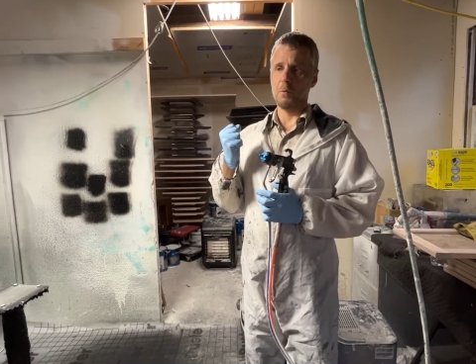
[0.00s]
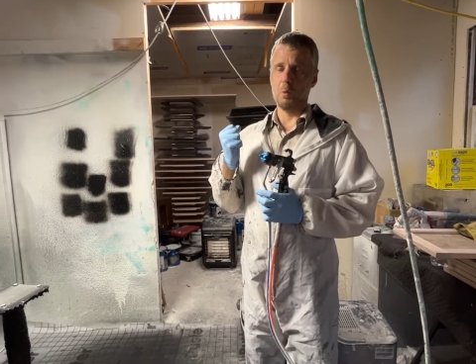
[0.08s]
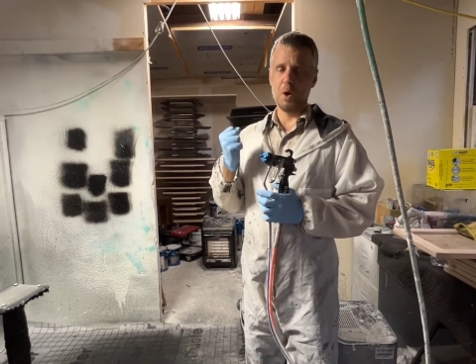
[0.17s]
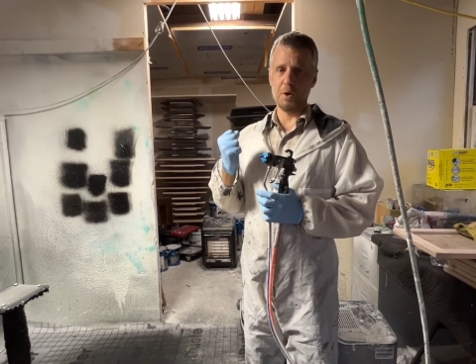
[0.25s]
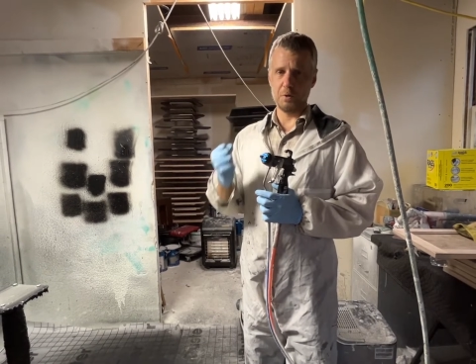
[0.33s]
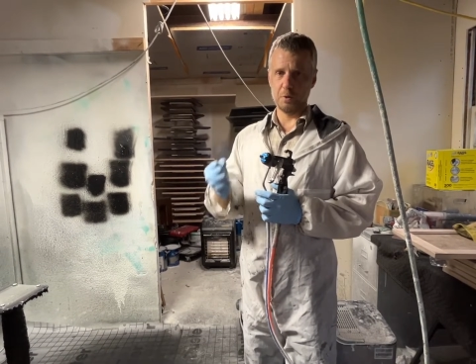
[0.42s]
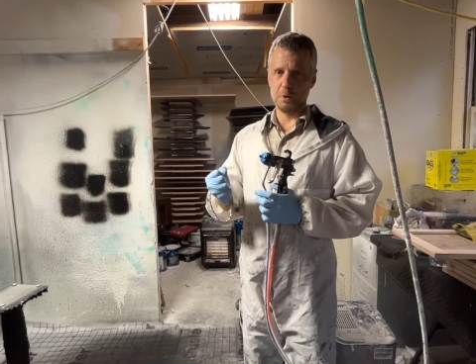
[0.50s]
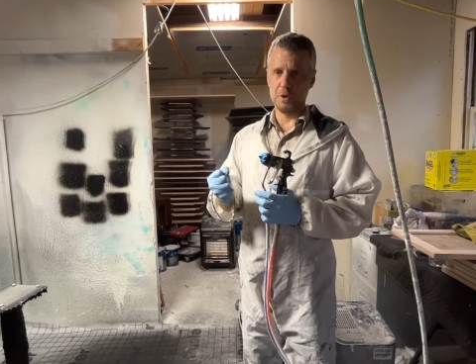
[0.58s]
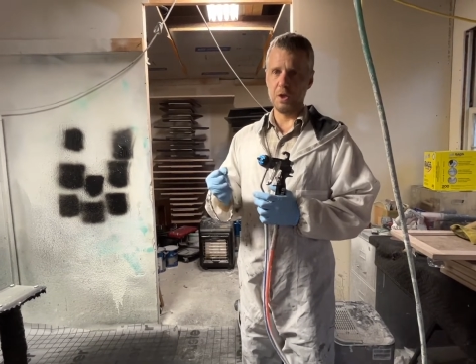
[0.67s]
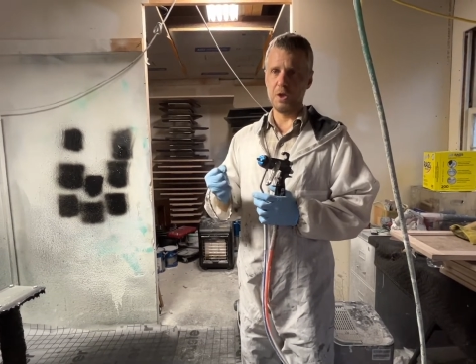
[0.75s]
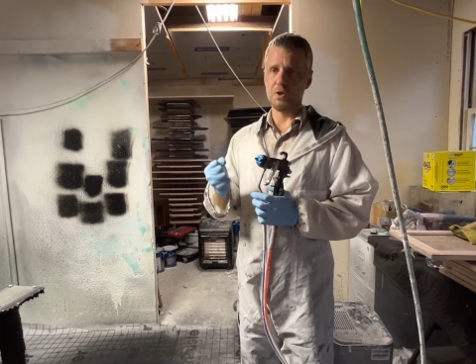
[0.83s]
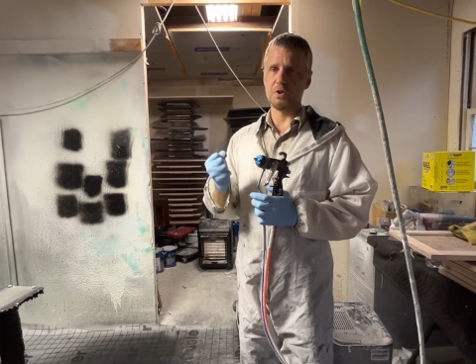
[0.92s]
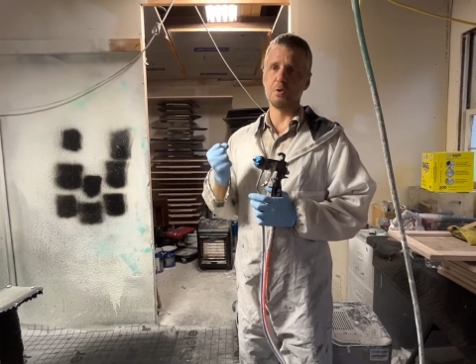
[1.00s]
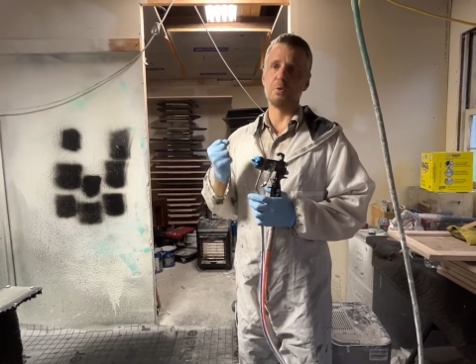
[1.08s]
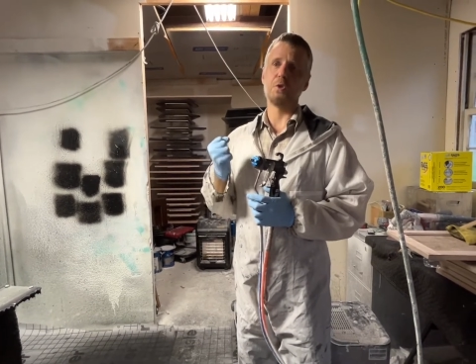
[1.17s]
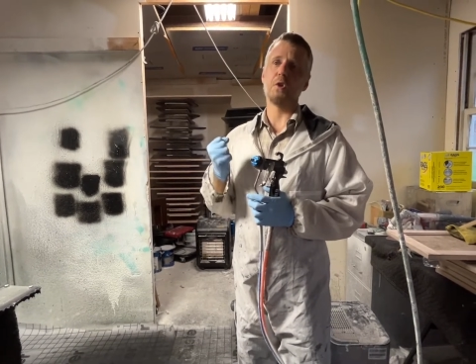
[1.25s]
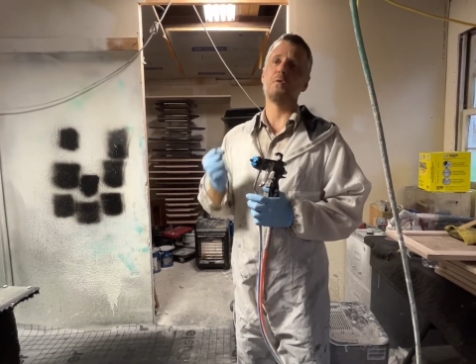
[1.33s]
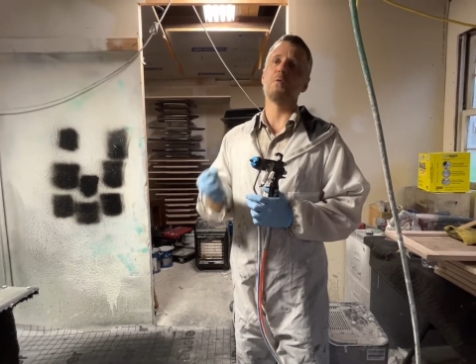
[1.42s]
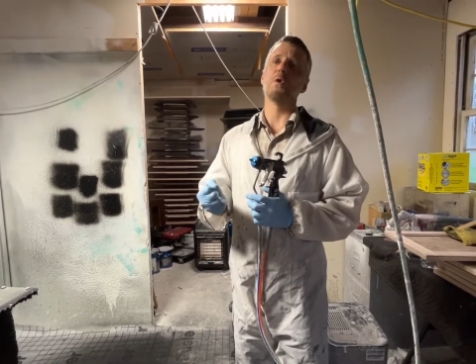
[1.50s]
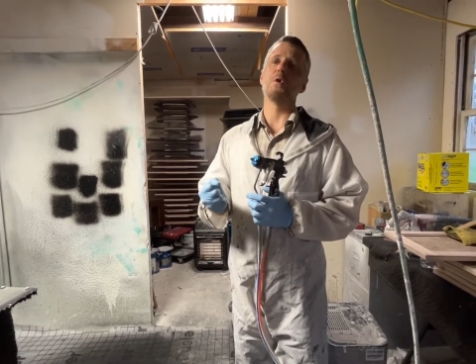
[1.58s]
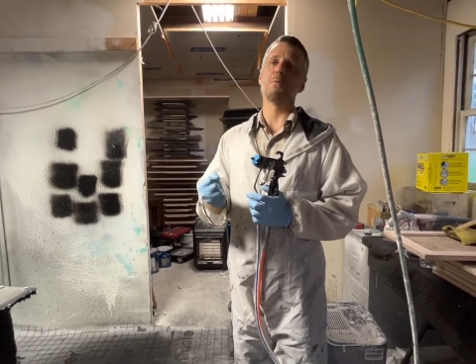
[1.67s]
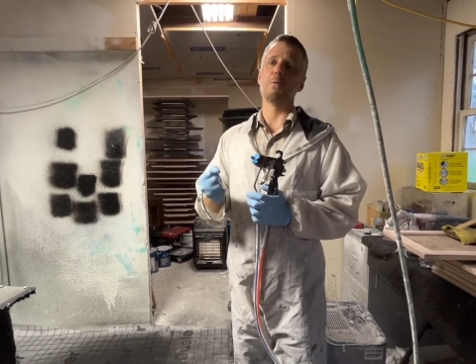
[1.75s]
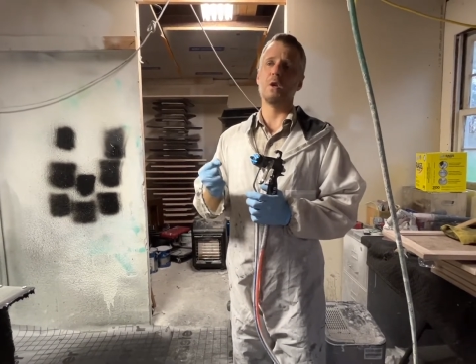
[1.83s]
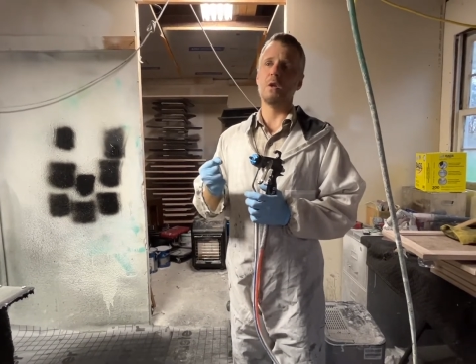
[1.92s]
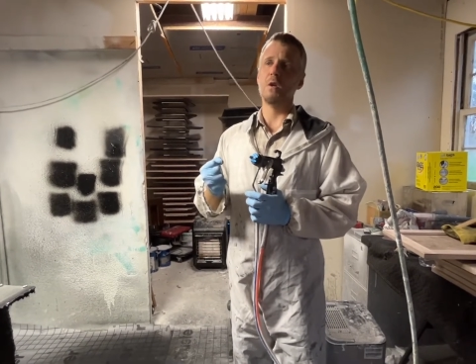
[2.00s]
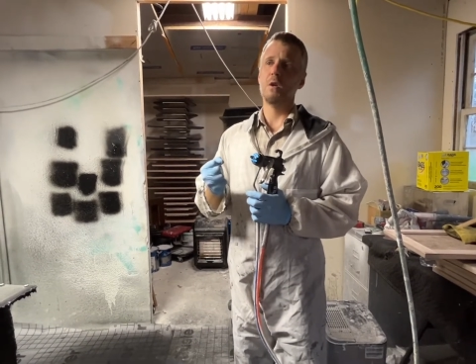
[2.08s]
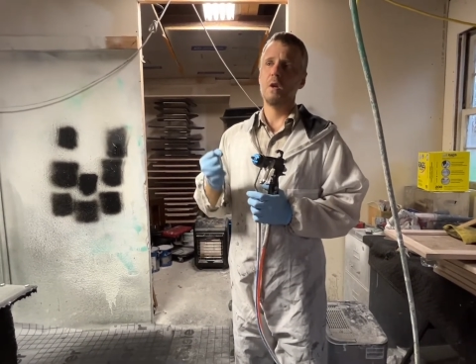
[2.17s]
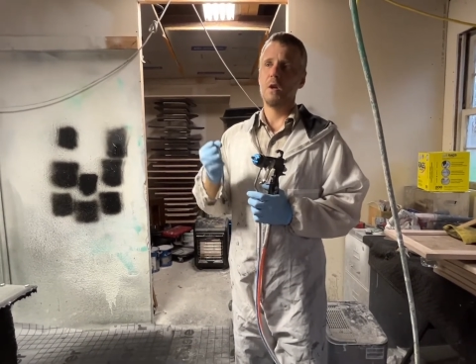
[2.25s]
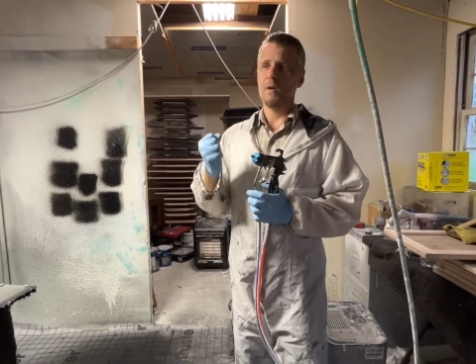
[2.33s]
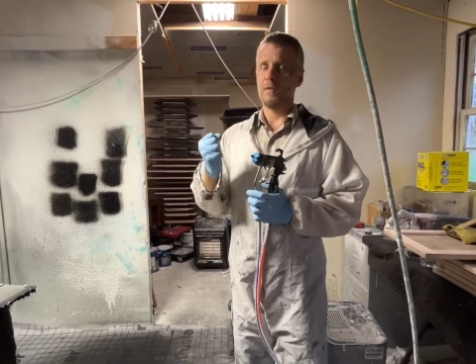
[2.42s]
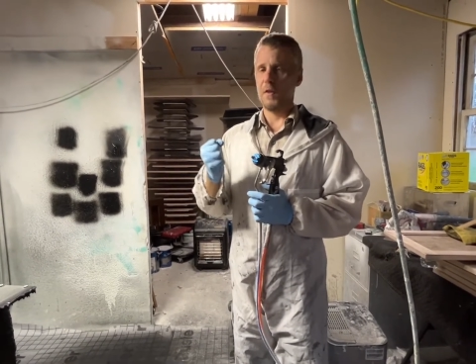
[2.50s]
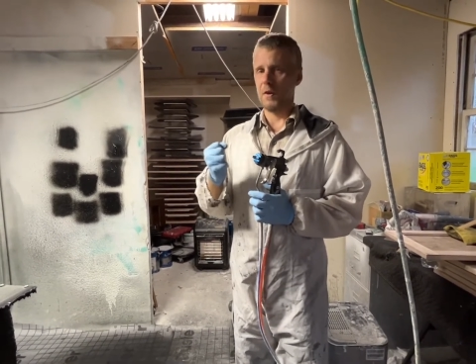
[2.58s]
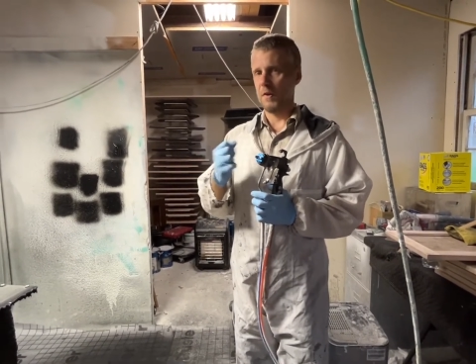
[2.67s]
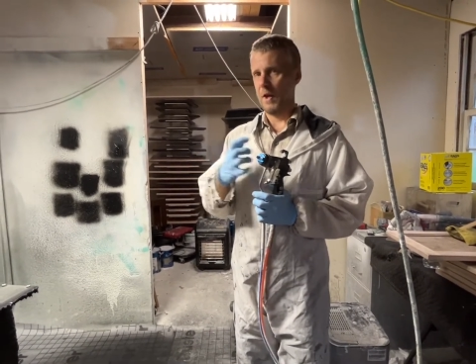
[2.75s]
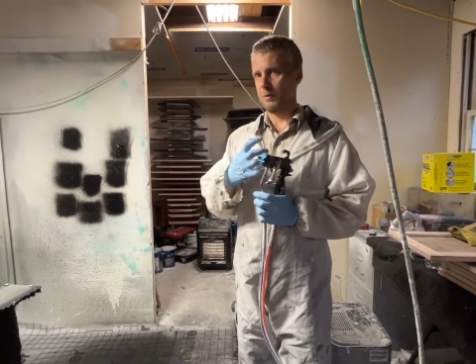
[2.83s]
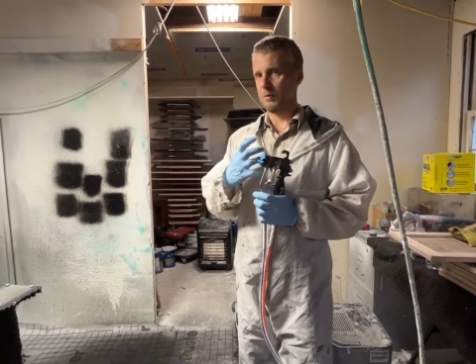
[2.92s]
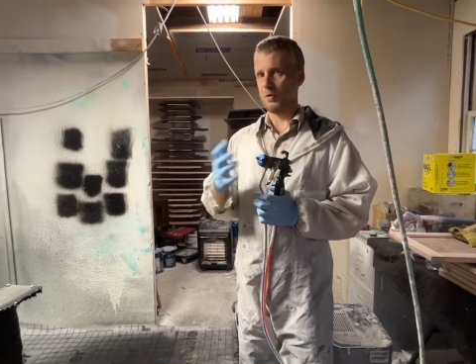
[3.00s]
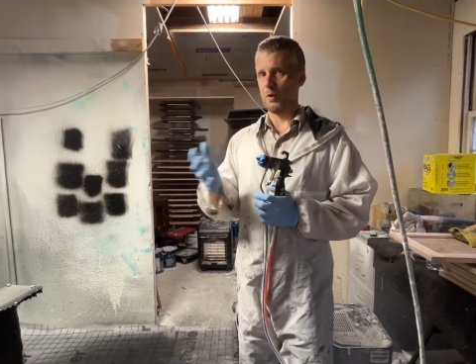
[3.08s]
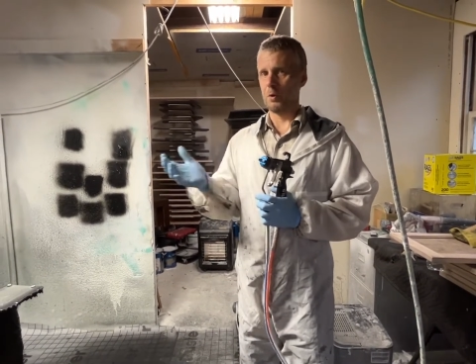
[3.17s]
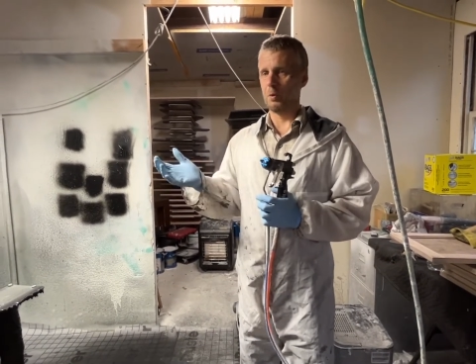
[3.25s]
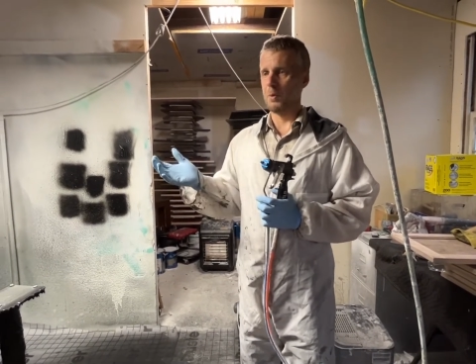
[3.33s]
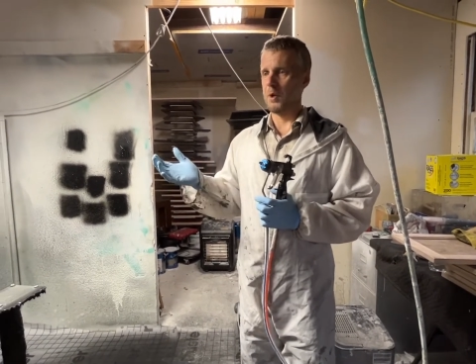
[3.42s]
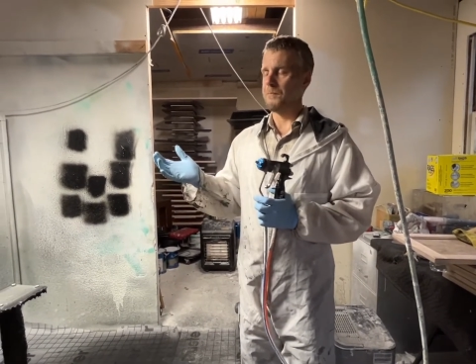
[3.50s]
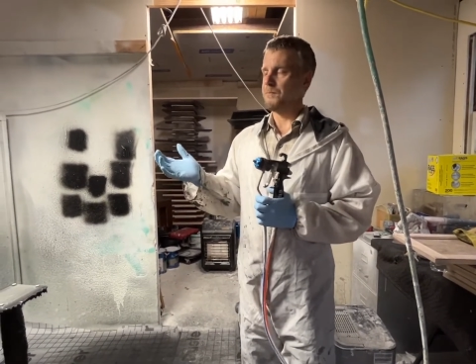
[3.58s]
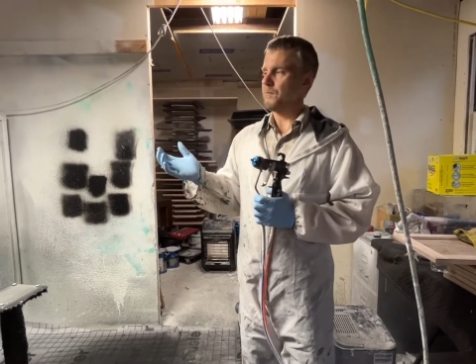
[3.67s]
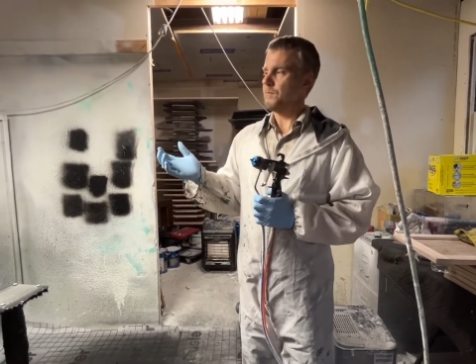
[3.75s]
want good adhesion, do 643, thin down just a little bit.